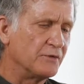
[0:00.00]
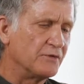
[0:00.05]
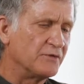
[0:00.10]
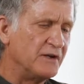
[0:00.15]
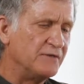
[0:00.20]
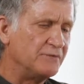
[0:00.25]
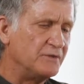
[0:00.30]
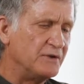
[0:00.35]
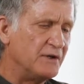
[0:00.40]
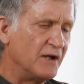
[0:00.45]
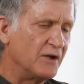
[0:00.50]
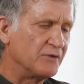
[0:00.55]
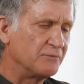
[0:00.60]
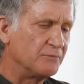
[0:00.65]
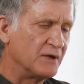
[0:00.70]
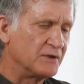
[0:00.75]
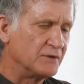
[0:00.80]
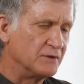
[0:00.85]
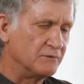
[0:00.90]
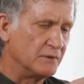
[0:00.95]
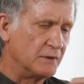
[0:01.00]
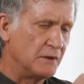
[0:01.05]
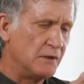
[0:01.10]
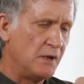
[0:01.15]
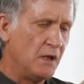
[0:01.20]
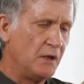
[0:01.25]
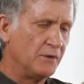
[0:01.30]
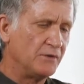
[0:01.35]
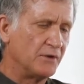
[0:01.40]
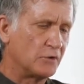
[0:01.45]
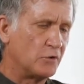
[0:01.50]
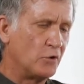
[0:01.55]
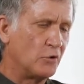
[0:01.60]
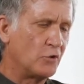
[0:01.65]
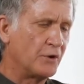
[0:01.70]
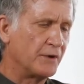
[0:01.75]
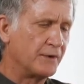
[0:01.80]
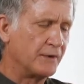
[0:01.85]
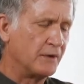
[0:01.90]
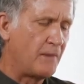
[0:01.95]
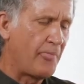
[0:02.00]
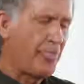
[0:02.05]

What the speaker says: the safety aspect of it, the cord.